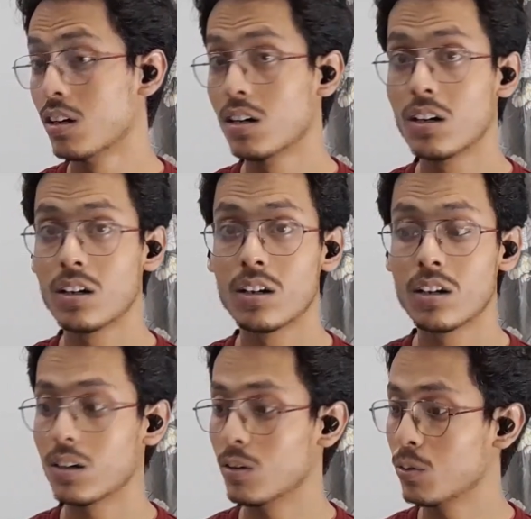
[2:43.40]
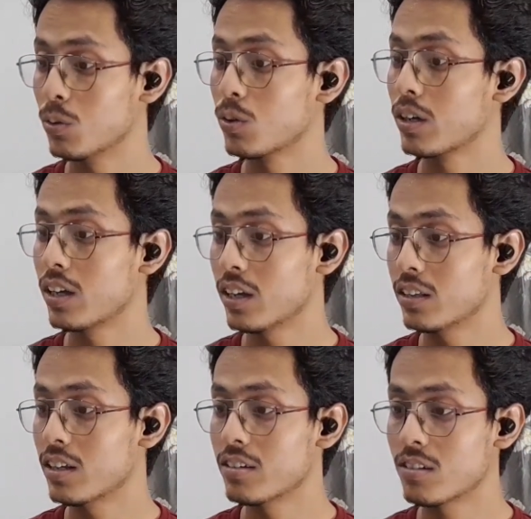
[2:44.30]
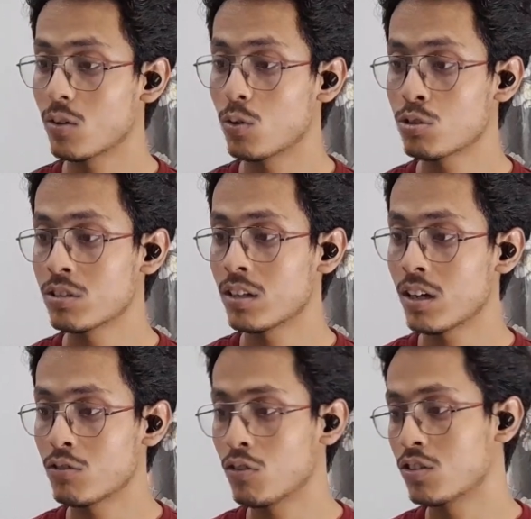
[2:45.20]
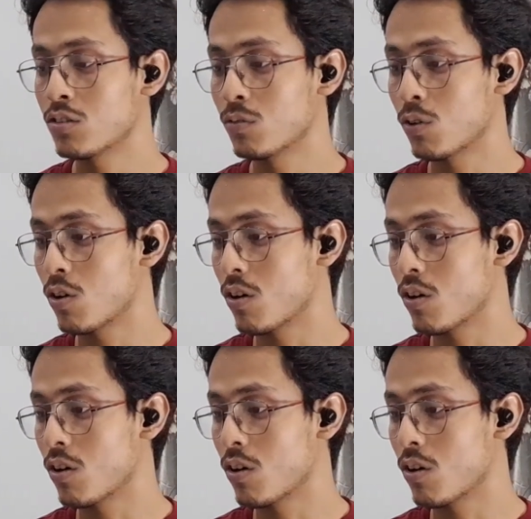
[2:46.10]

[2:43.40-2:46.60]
Oh, okay. There's a ghost in isolation